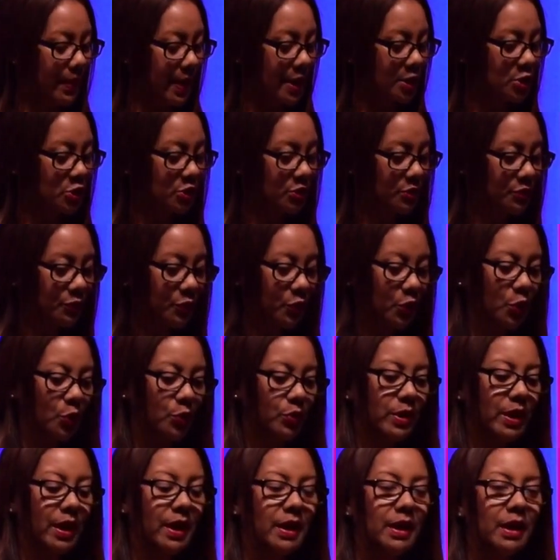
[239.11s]
passion for
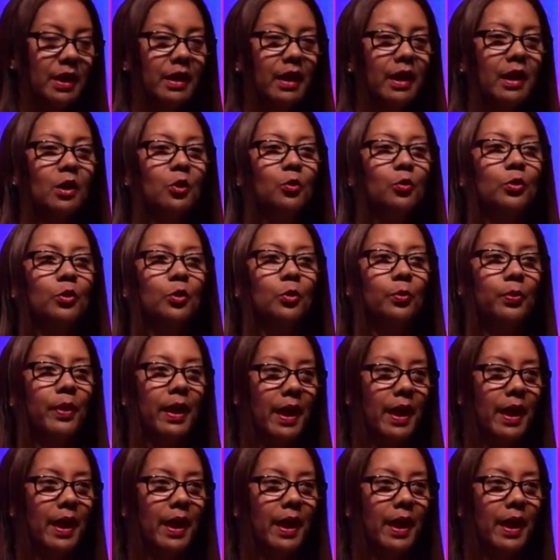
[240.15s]
creating equitable